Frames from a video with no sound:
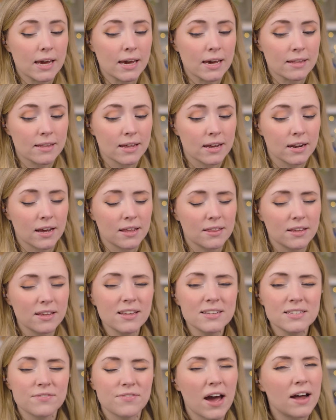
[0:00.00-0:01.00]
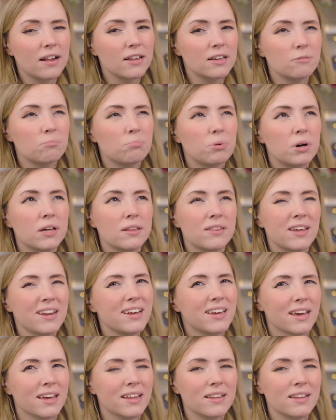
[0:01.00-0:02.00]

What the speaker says: and that I think that's valid, but then again,